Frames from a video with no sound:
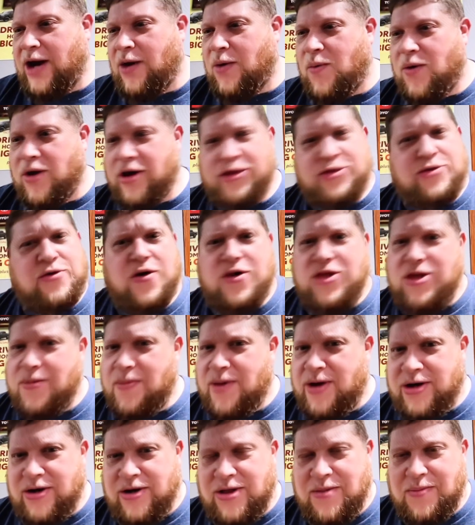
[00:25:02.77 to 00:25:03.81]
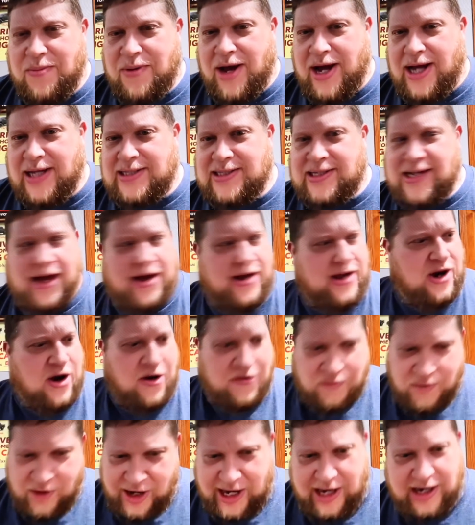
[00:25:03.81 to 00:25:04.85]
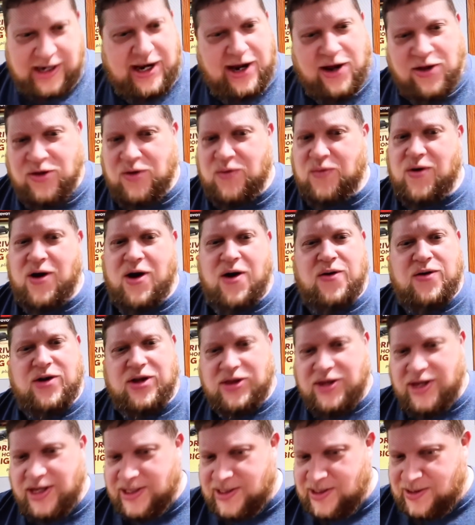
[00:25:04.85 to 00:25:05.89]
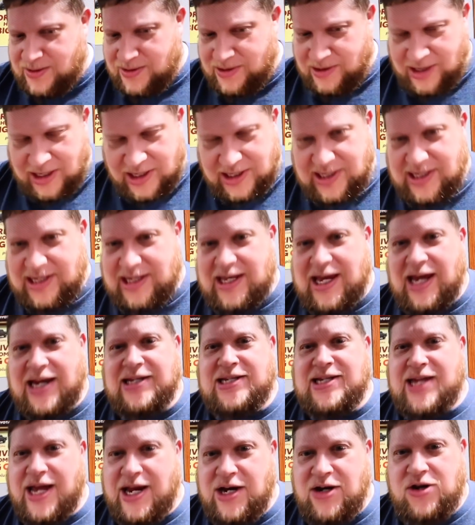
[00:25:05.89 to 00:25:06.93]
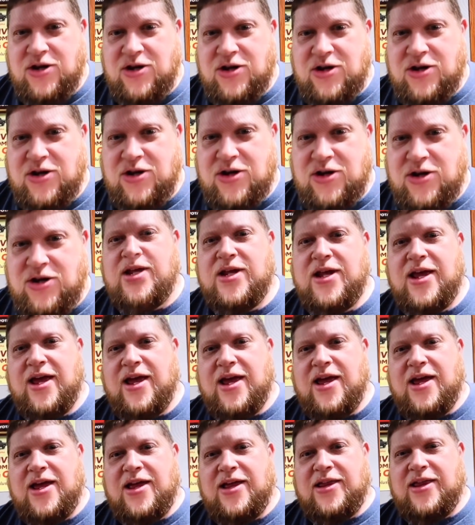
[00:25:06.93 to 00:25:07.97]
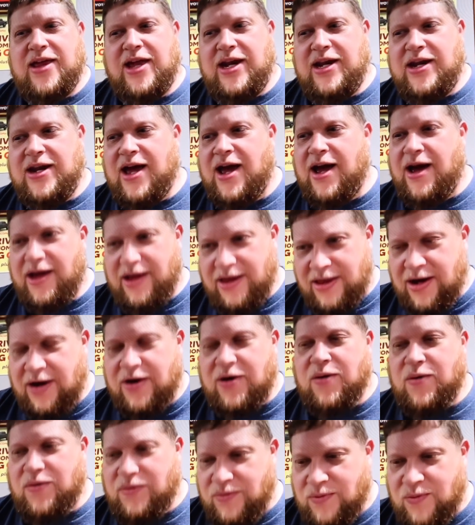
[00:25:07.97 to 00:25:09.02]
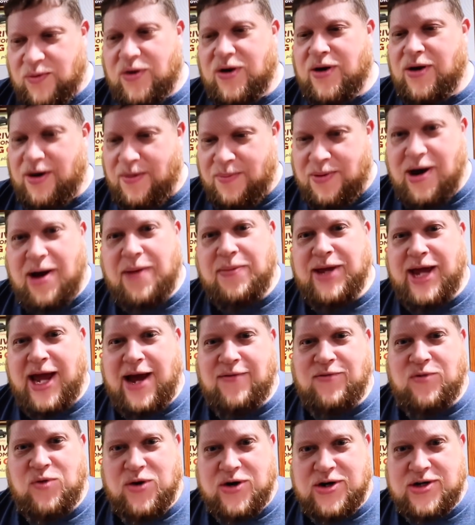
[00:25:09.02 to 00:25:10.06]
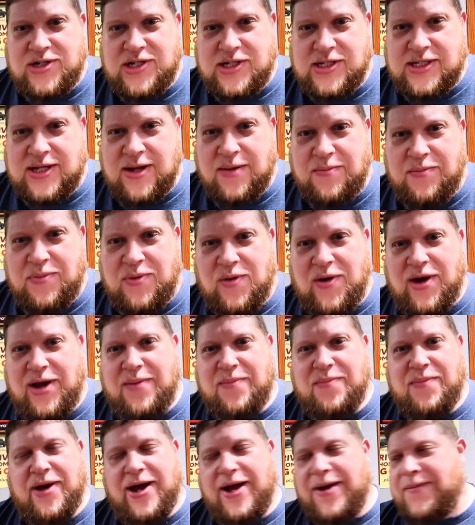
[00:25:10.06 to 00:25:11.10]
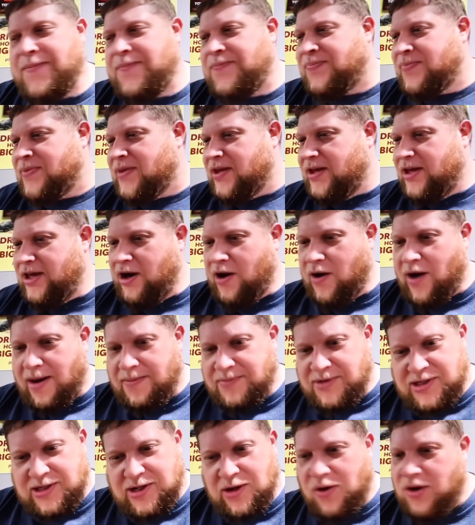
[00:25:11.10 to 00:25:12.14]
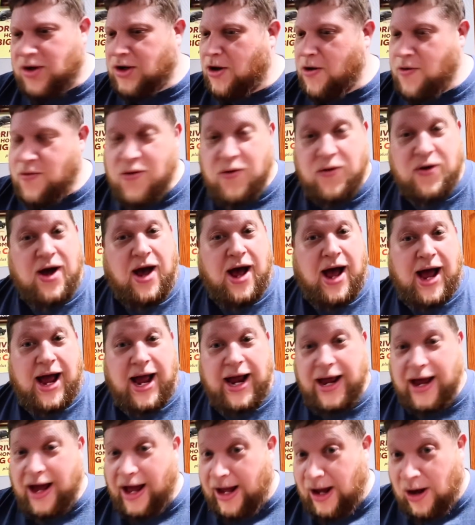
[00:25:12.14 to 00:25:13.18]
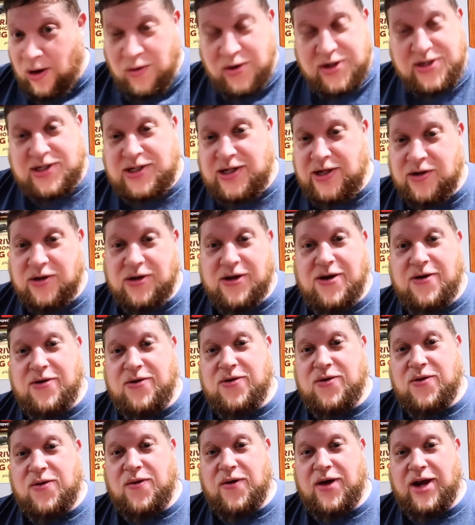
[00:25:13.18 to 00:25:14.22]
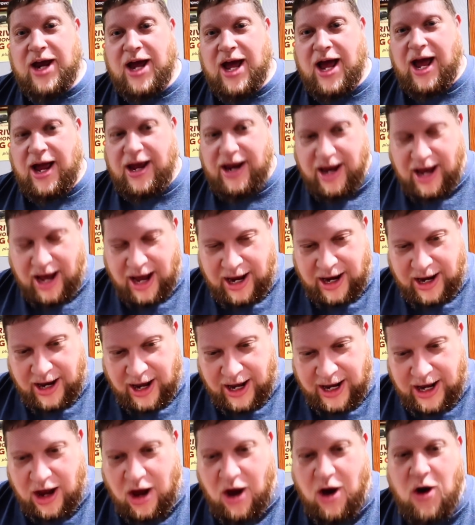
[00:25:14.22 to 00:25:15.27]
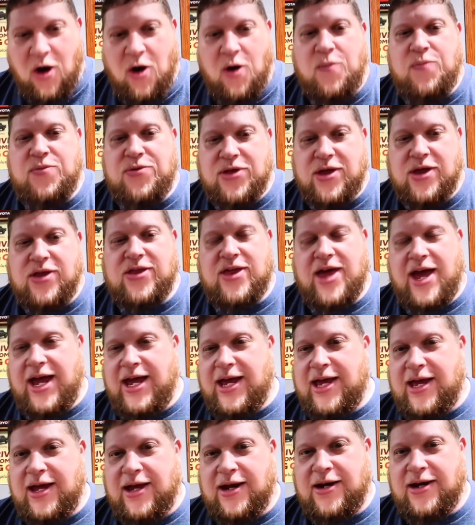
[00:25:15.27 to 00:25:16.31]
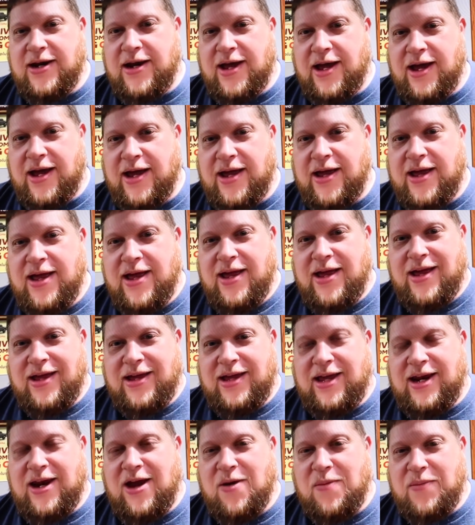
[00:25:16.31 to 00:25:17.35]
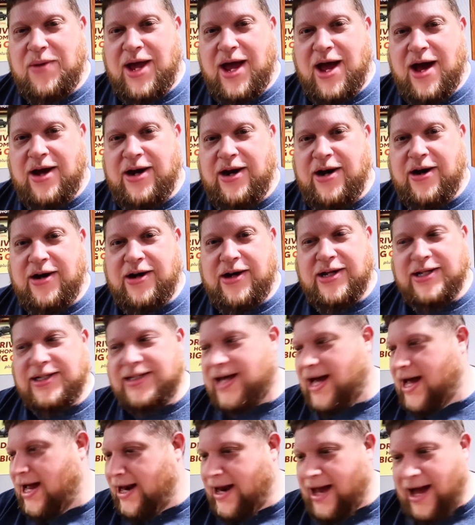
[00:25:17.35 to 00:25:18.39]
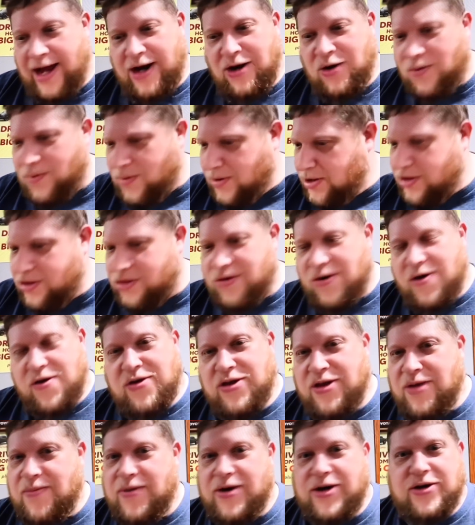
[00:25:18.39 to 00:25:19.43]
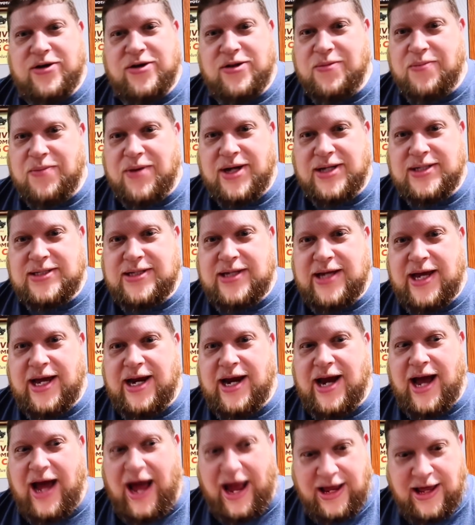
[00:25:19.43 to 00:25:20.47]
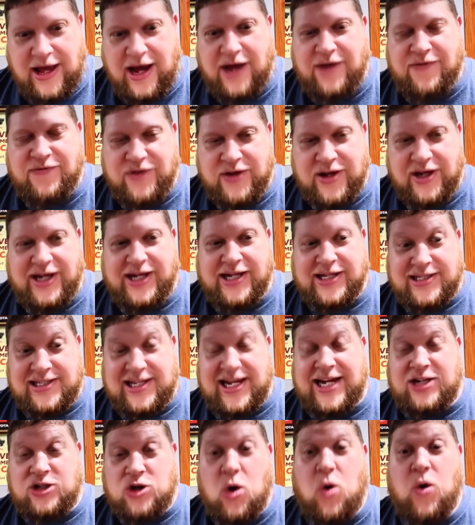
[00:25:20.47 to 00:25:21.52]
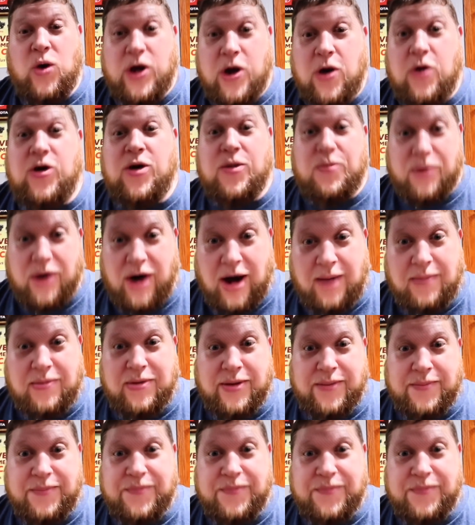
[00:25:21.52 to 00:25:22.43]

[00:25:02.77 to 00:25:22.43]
I don't want to throw them under the bus. Now, you know, if we get down the road and this this continues, then uh, we're going to probably have words at some point. But you know, I'm still a local guy. I always deal local, and I I, I hope that they can. Uh, can help me out here because I, I don't want to throw them under the bus yet. I, I feel like it's a Toyota problem.